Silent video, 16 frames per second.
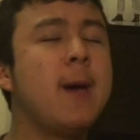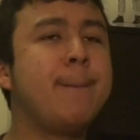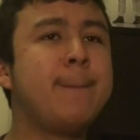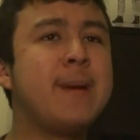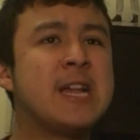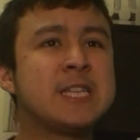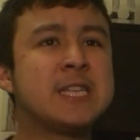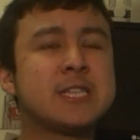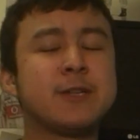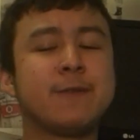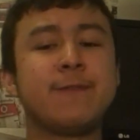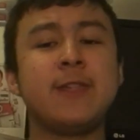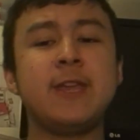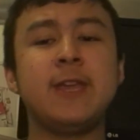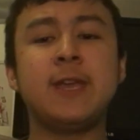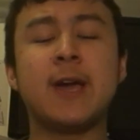Best of
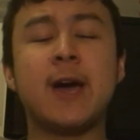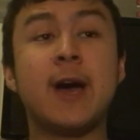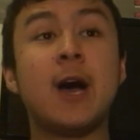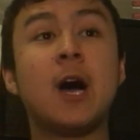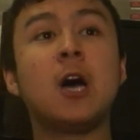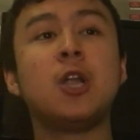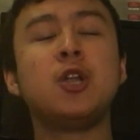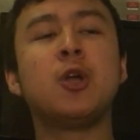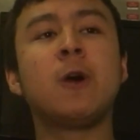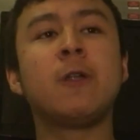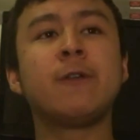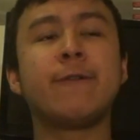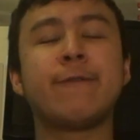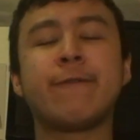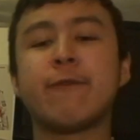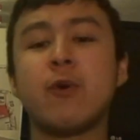the
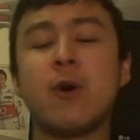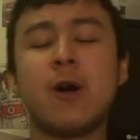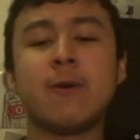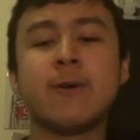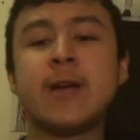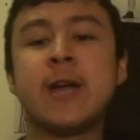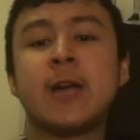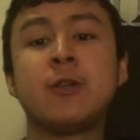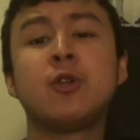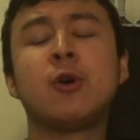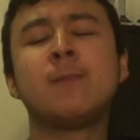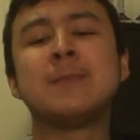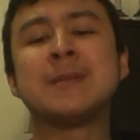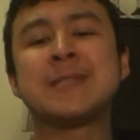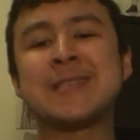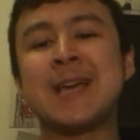non-Ferrari and
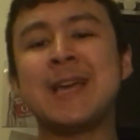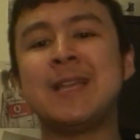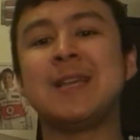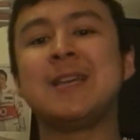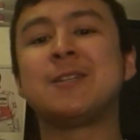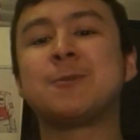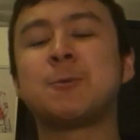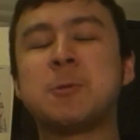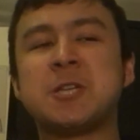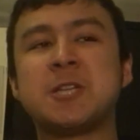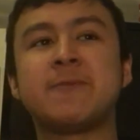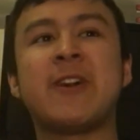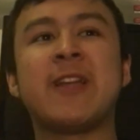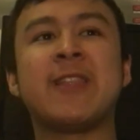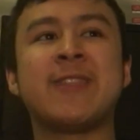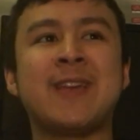non-Mercedes, which is
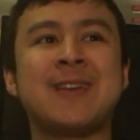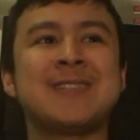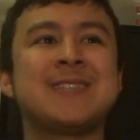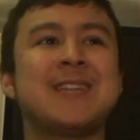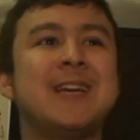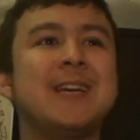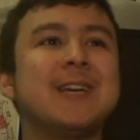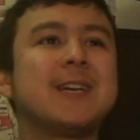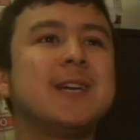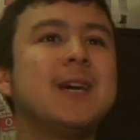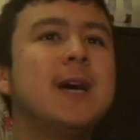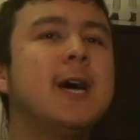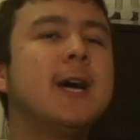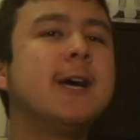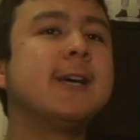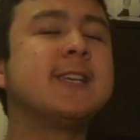fantastic.
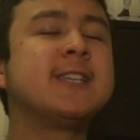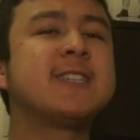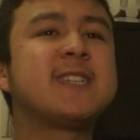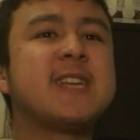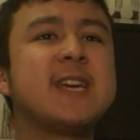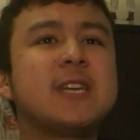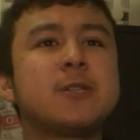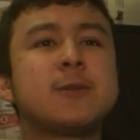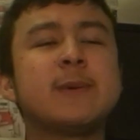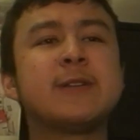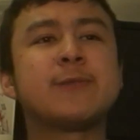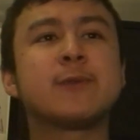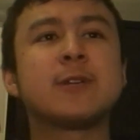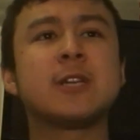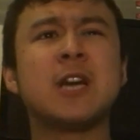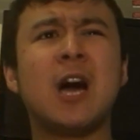6th was
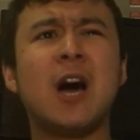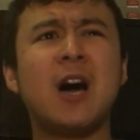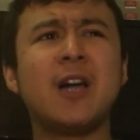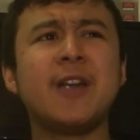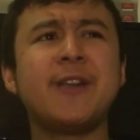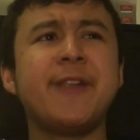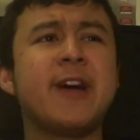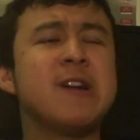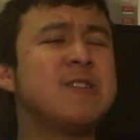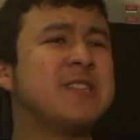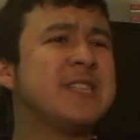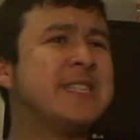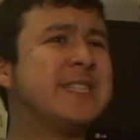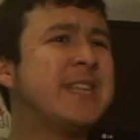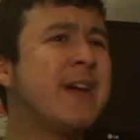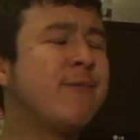Ricciardo,
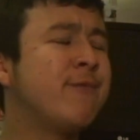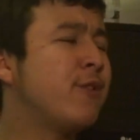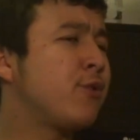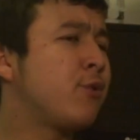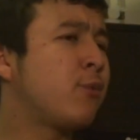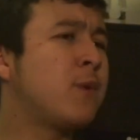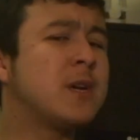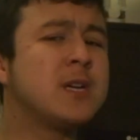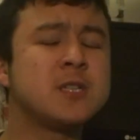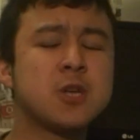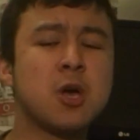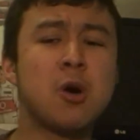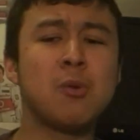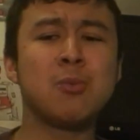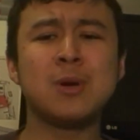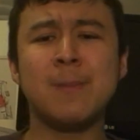7th was
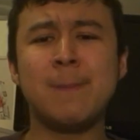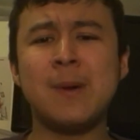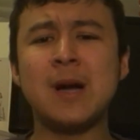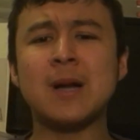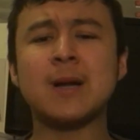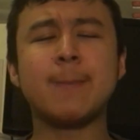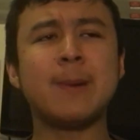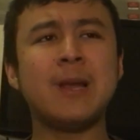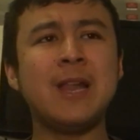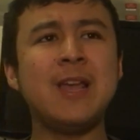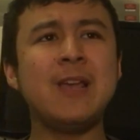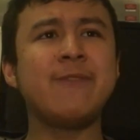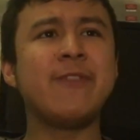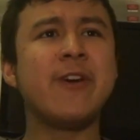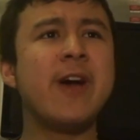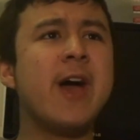Hulkenberg, I
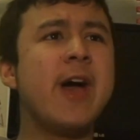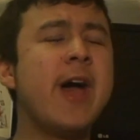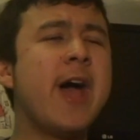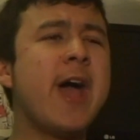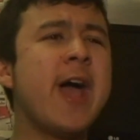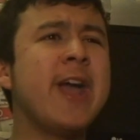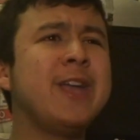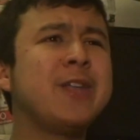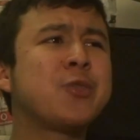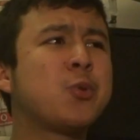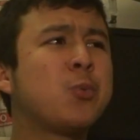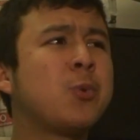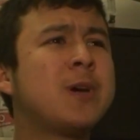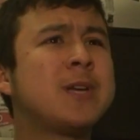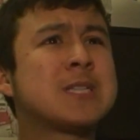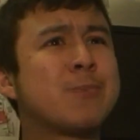believe. 8th
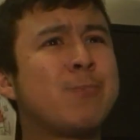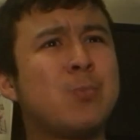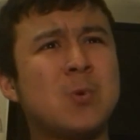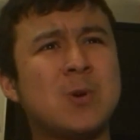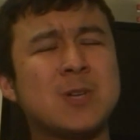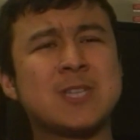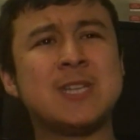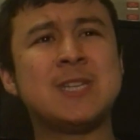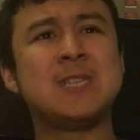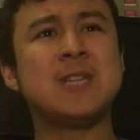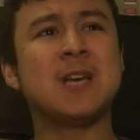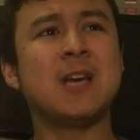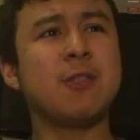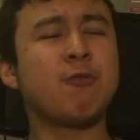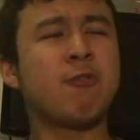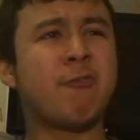was Bottas,
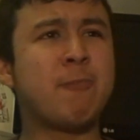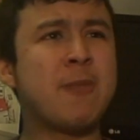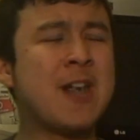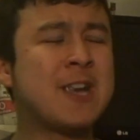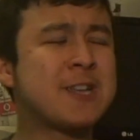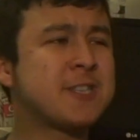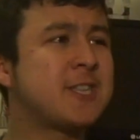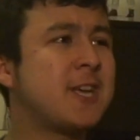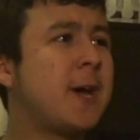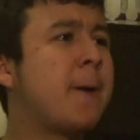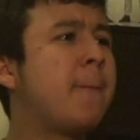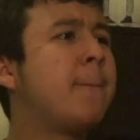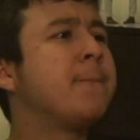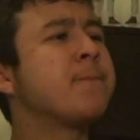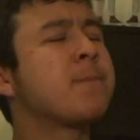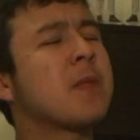9th was Massa,
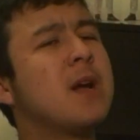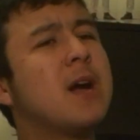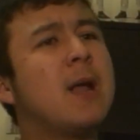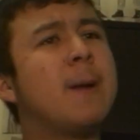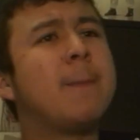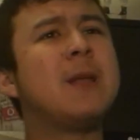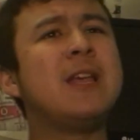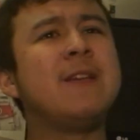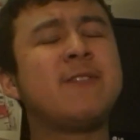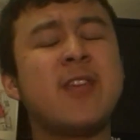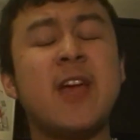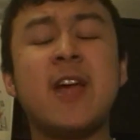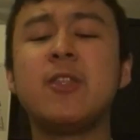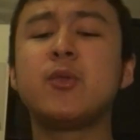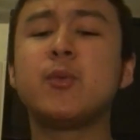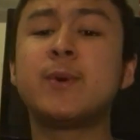I believe
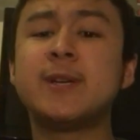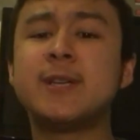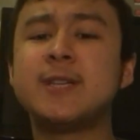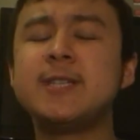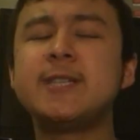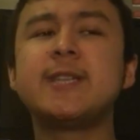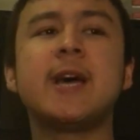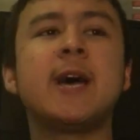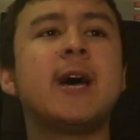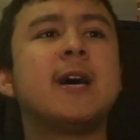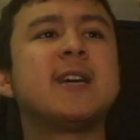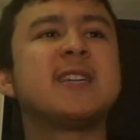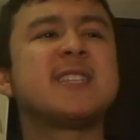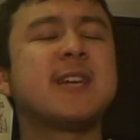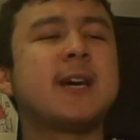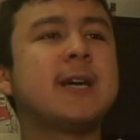10th was
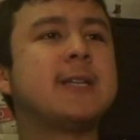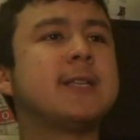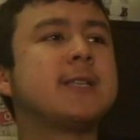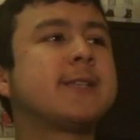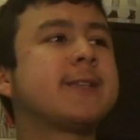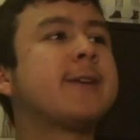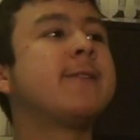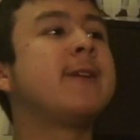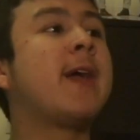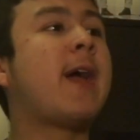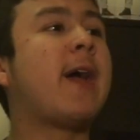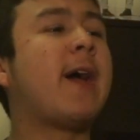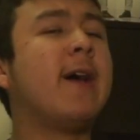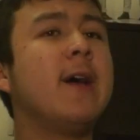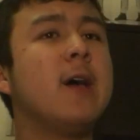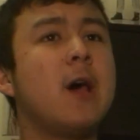Sainz. So
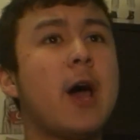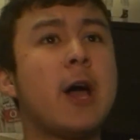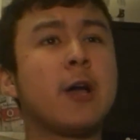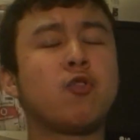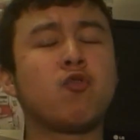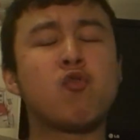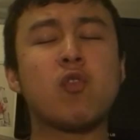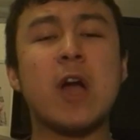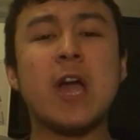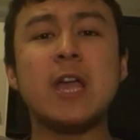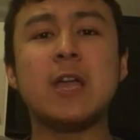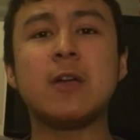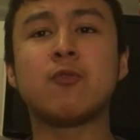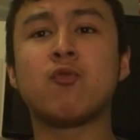yeah, a great